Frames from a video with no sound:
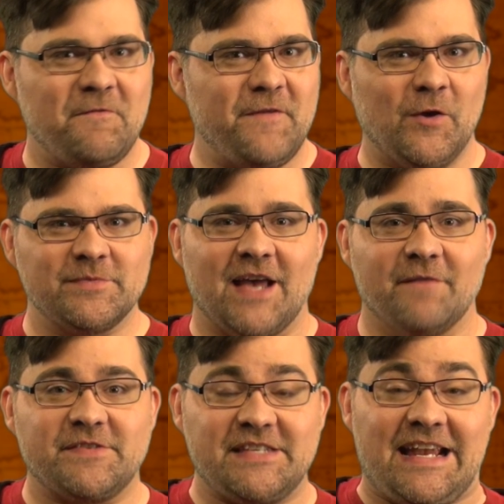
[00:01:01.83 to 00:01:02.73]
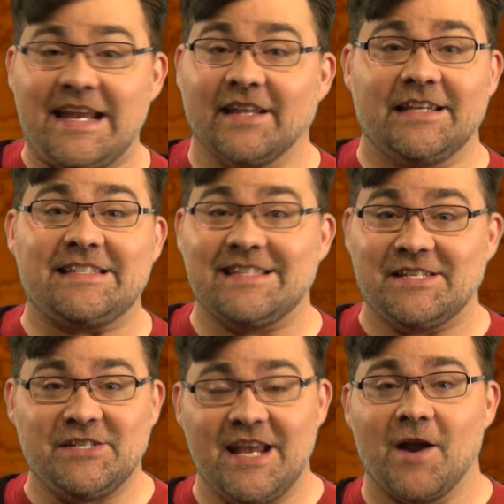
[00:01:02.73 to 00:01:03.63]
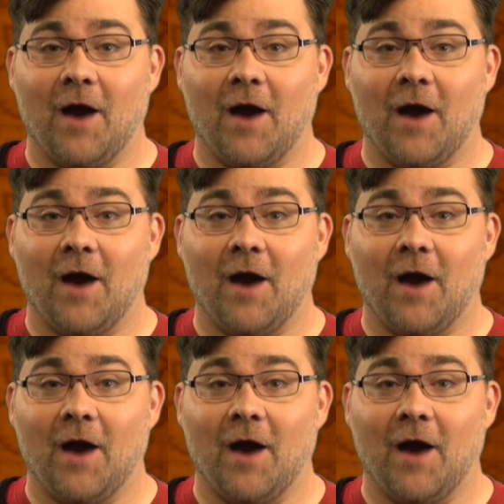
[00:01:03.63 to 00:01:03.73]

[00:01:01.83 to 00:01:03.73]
films I've seen, at least this year.